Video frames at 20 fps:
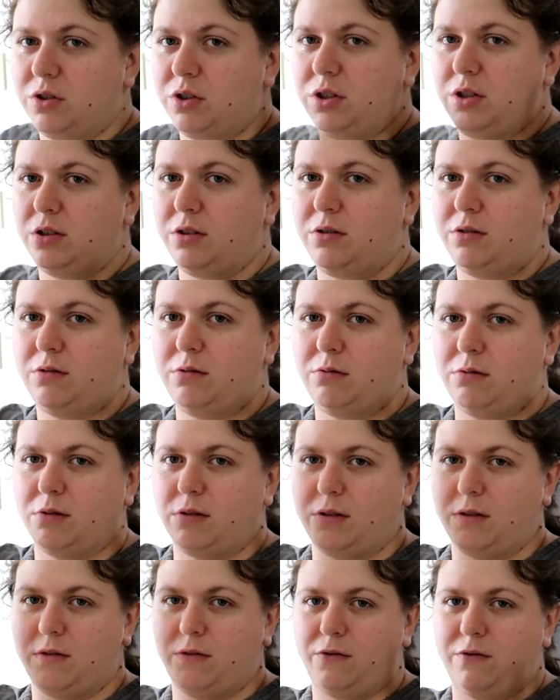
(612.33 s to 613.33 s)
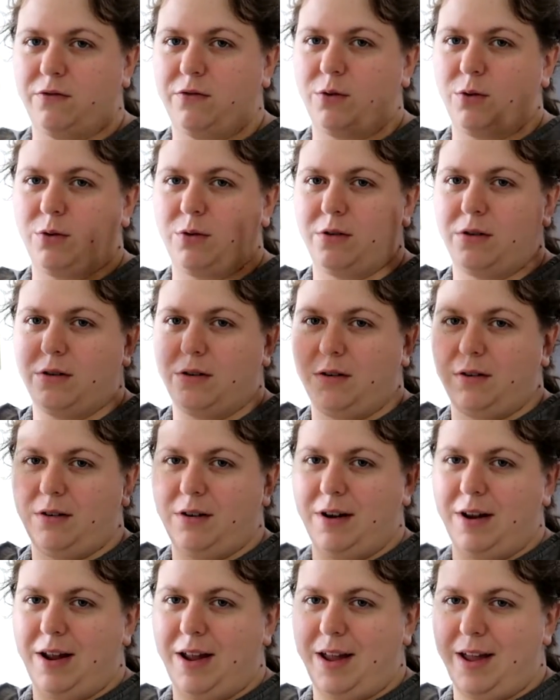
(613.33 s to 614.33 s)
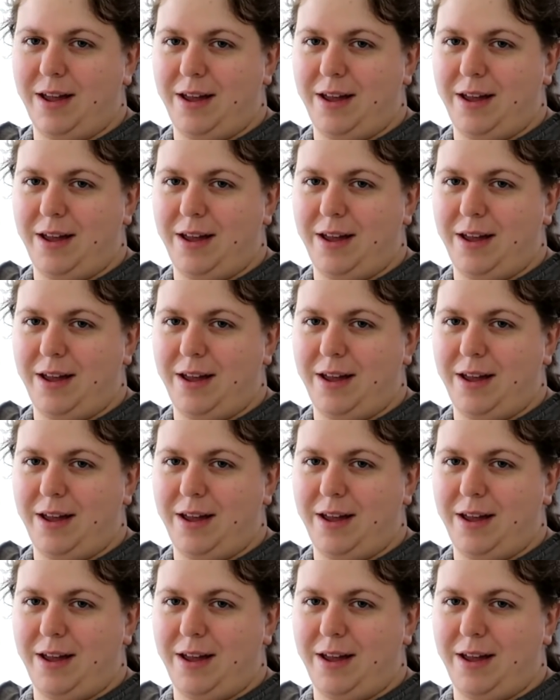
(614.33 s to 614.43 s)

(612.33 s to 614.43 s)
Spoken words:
2 or 4 or